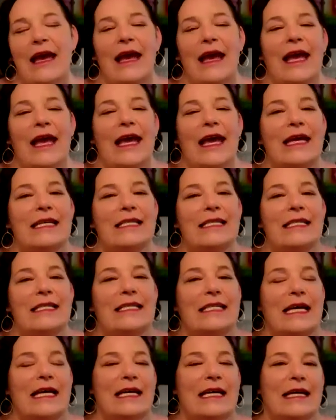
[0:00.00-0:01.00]
And
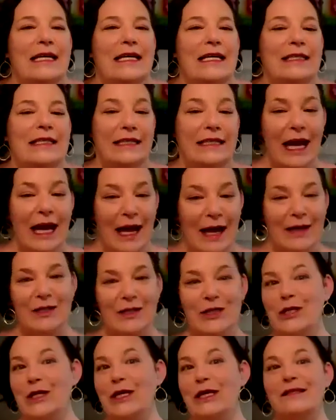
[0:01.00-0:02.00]
yeah,
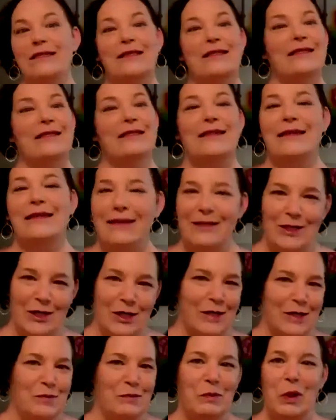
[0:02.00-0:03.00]
just
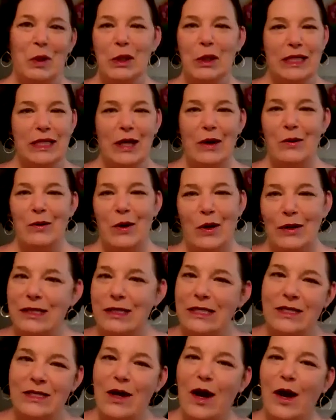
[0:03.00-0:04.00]
pulling out all the
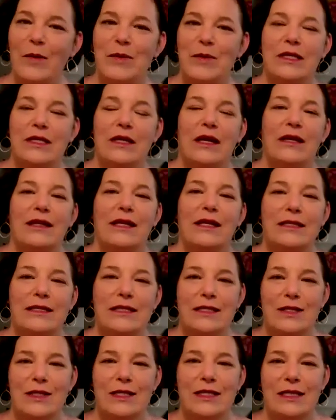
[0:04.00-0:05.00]
stops and
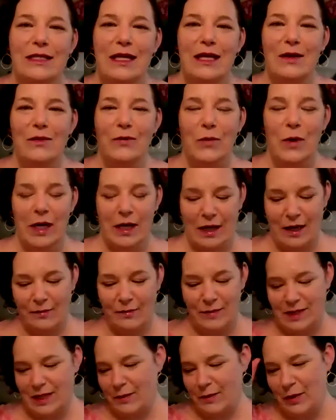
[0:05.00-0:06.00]
let's just see what
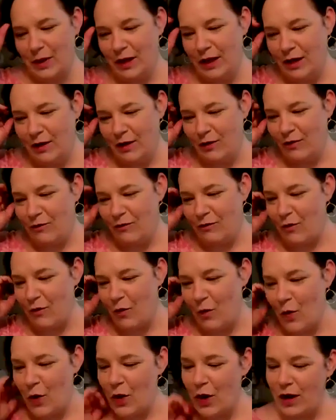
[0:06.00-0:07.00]
comes up
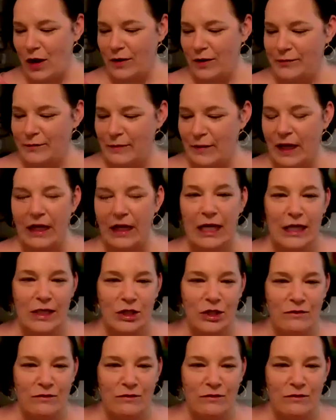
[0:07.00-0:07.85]
for each